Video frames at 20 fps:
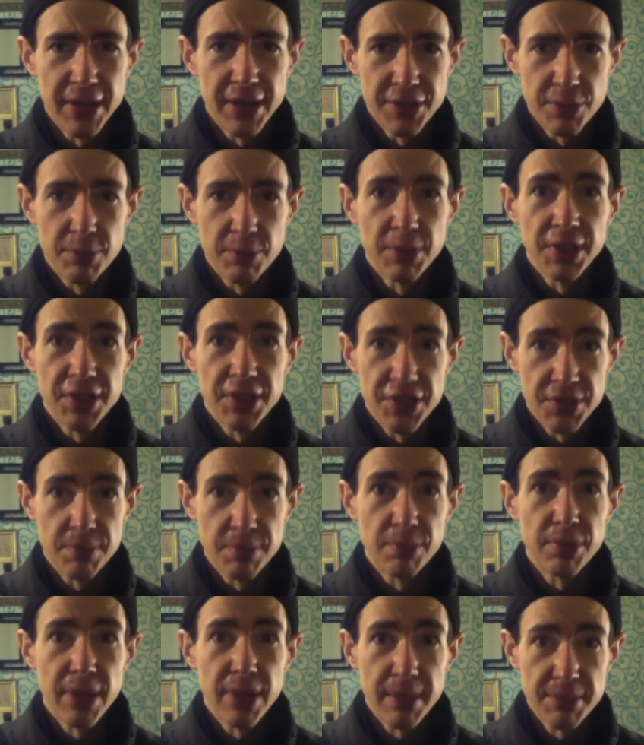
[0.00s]
I should really
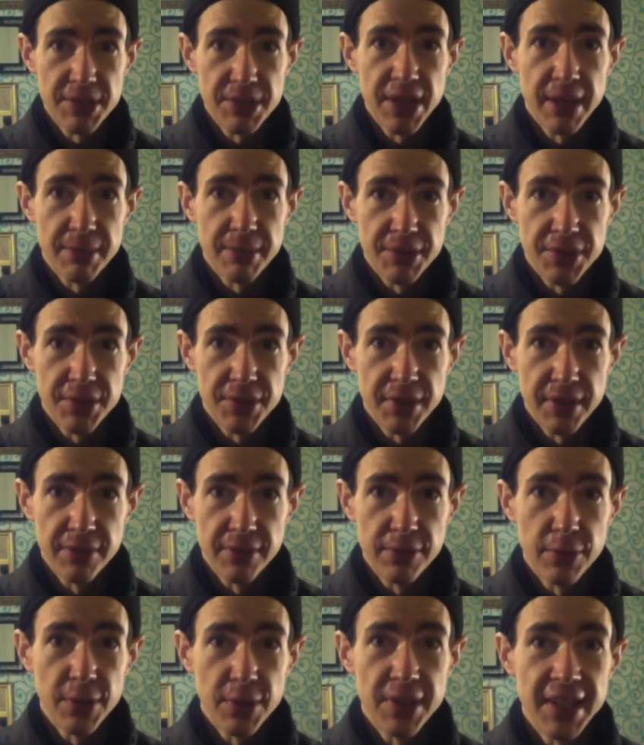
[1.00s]
just prep chapters three
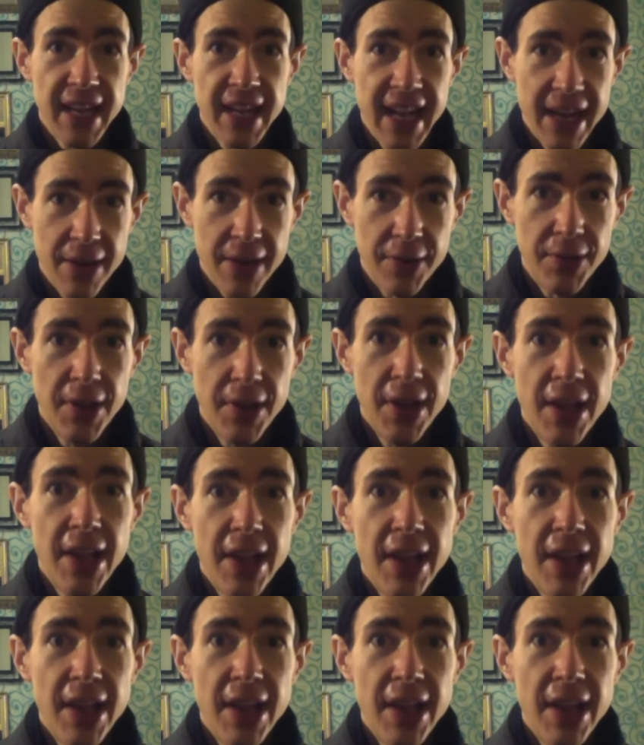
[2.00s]
and four now,